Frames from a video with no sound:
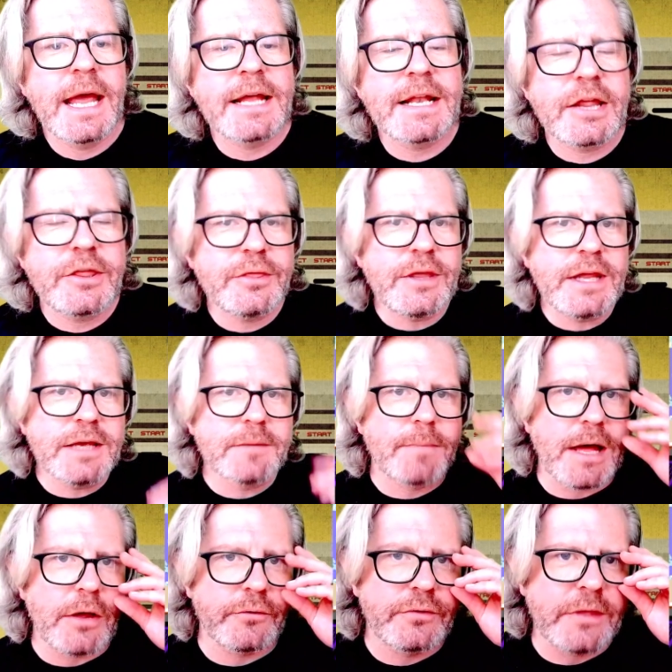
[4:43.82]
And I think
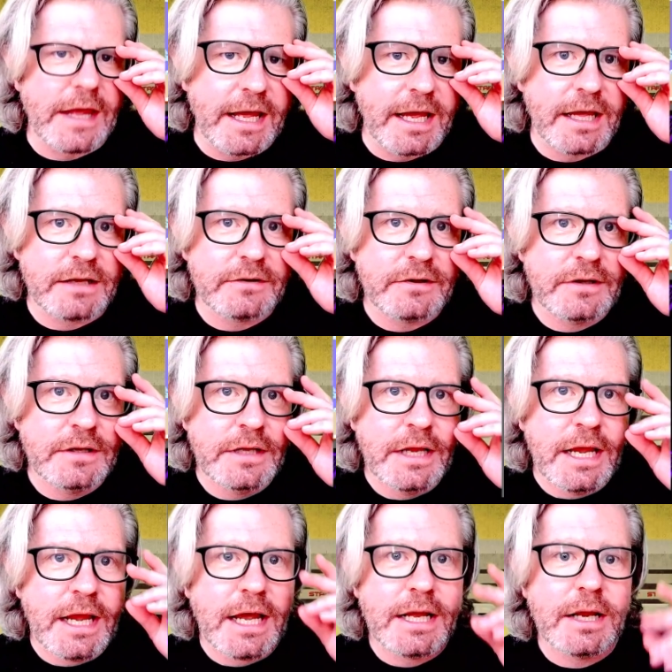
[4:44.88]
about that
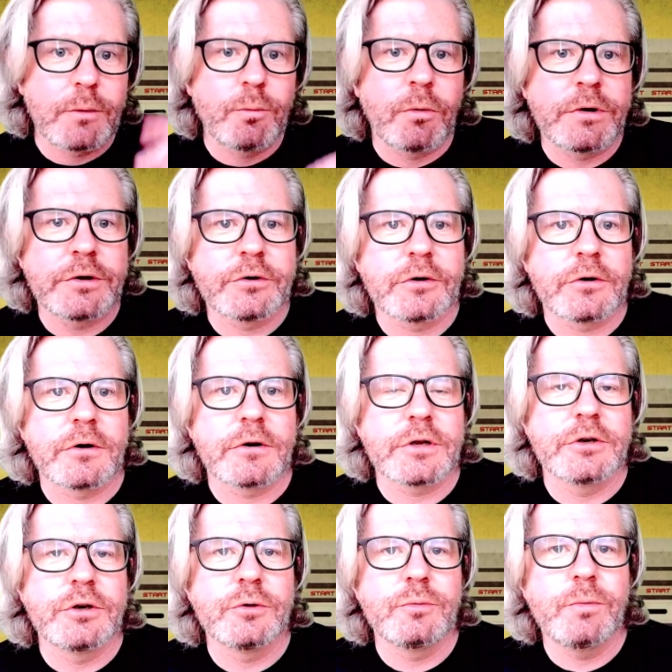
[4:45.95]
and I wonder
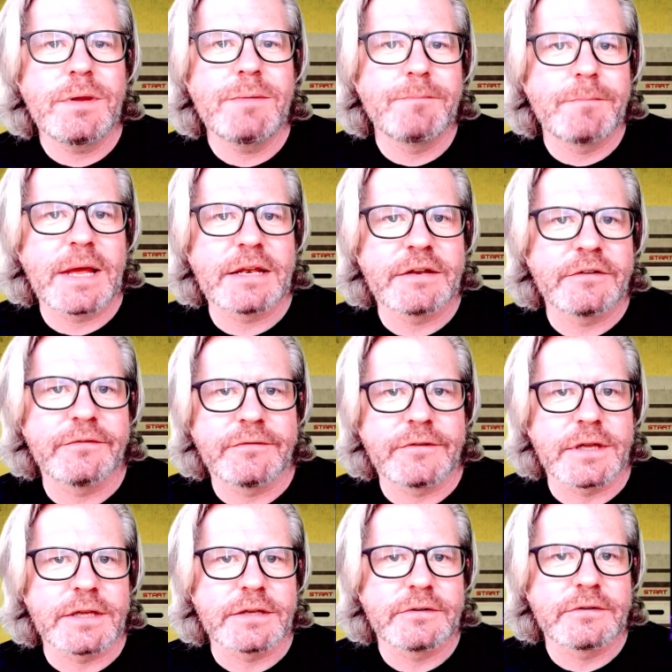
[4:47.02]
could we
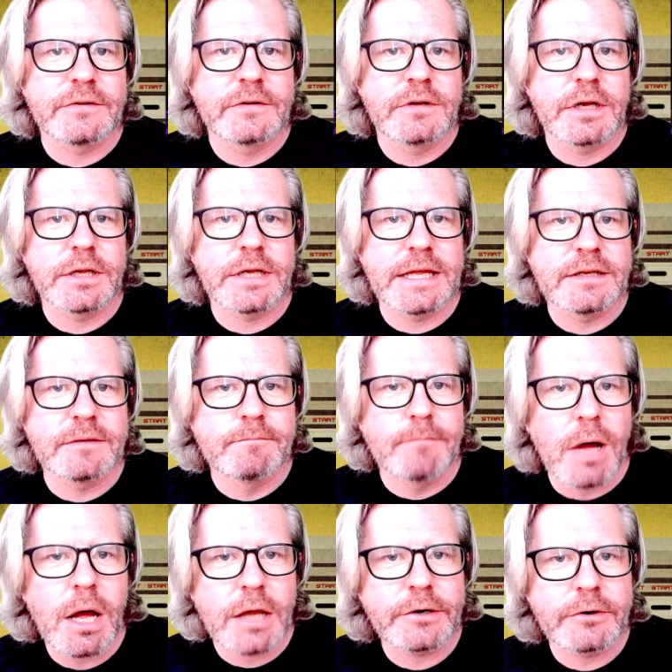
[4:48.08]
benefit uh, in
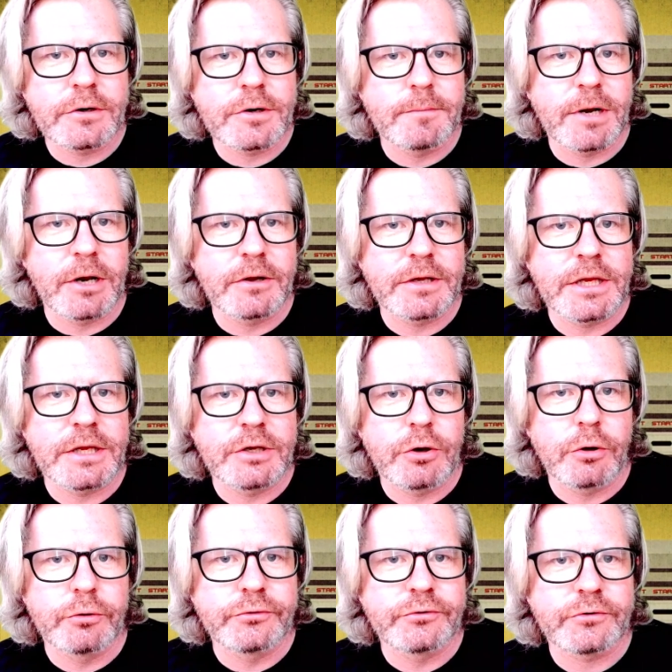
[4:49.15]
modern American
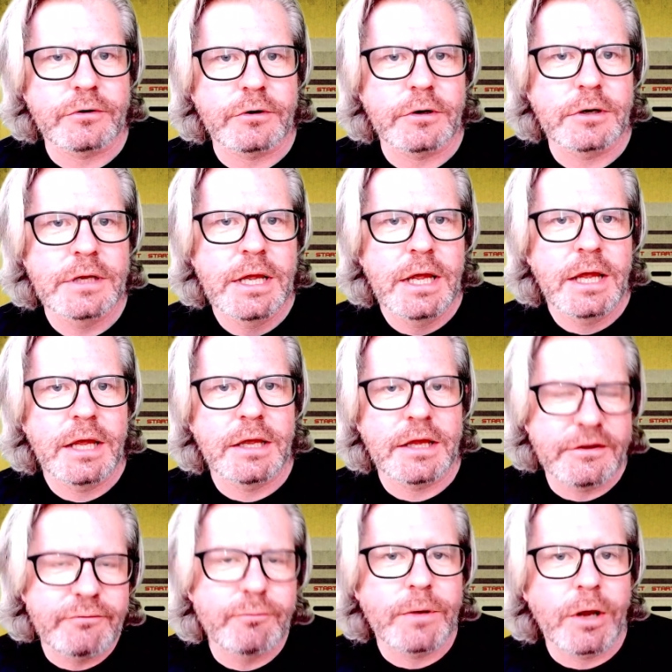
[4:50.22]
culture, uh,
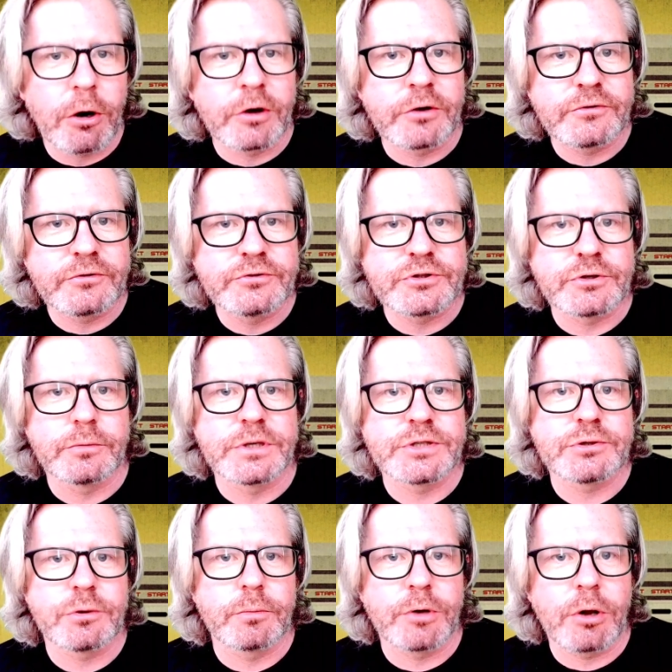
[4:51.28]
if we aren't
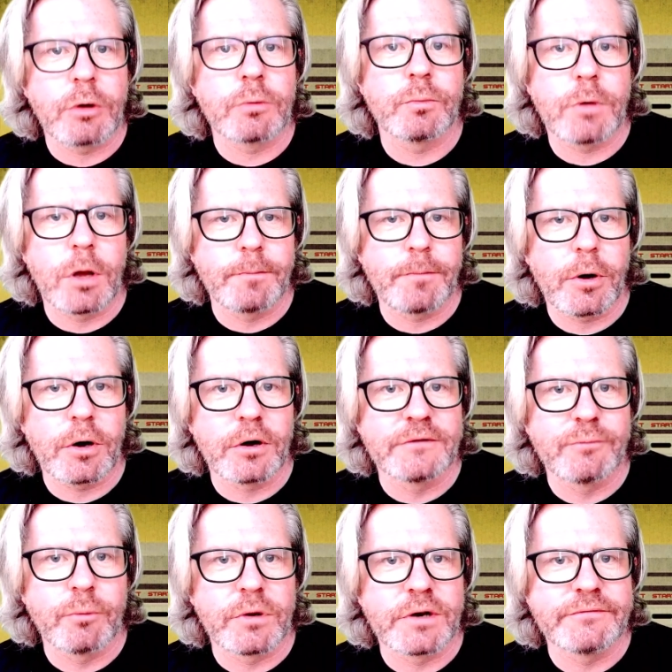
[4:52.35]
Jewish or we aren't a part
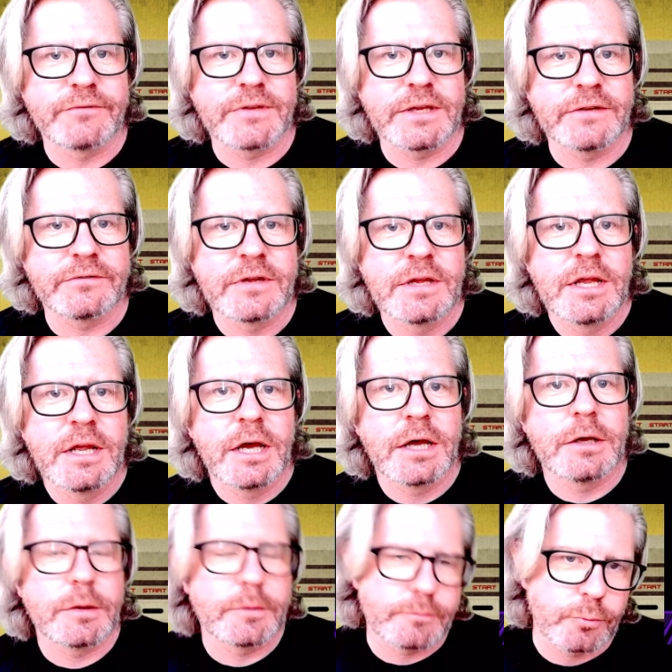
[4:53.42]
of one of these,
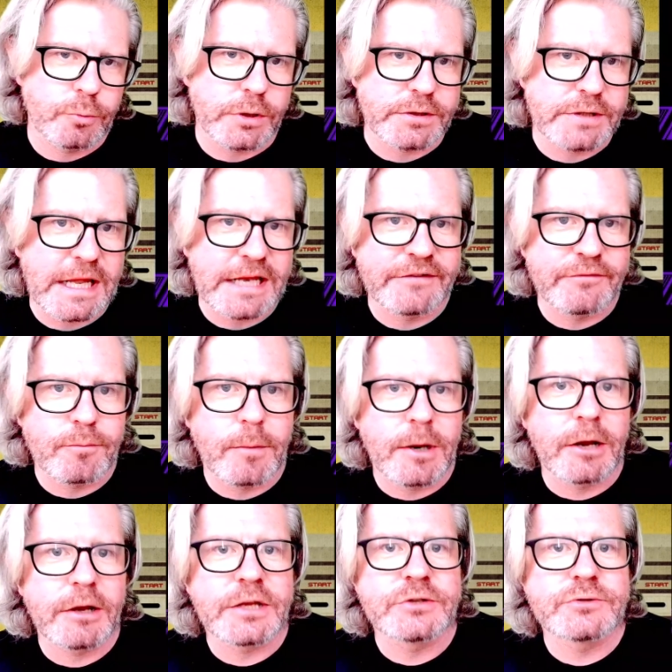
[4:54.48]
uh, what, Native
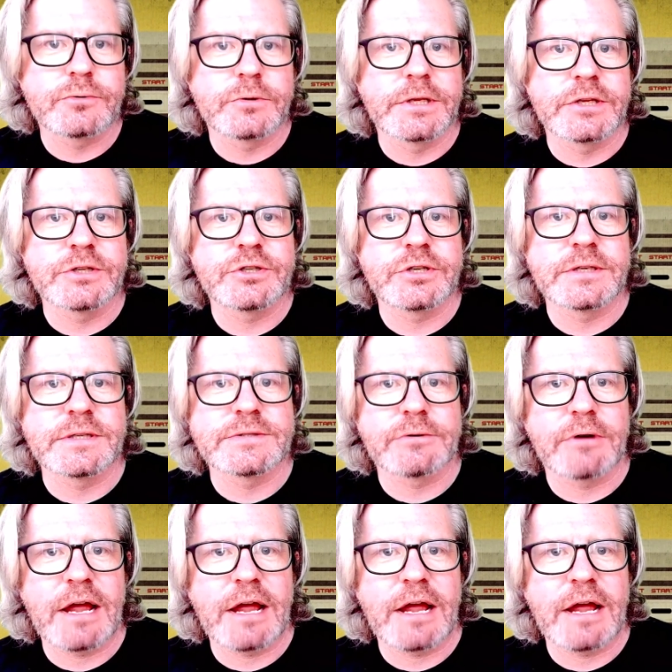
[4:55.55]
American traditions or